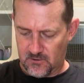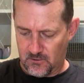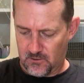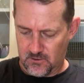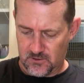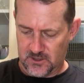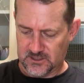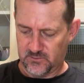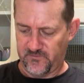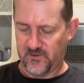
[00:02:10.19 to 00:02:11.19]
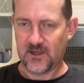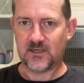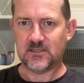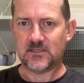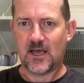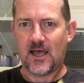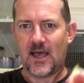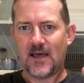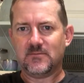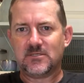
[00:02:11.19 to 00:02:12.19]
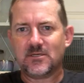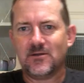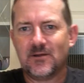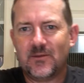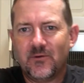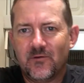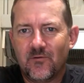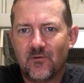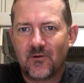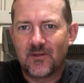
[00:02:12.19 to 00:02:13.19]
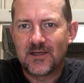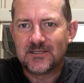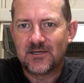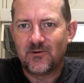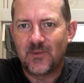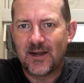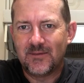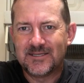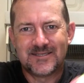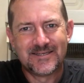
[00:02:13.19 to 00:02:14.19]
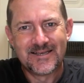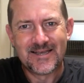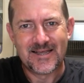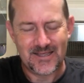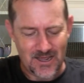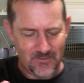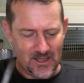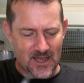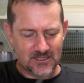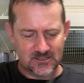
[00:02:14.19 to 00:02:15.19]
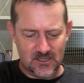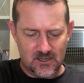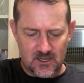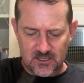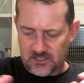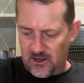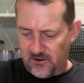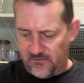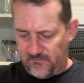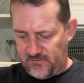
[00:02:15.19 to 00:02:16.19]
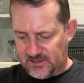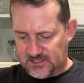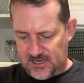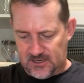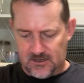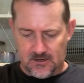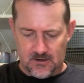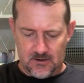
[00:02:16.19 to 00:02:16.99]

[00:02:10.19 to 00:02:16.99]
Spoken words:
Oh, these figs, absolutely beautiful. Look at these little babies. Yummy as. So figs in. It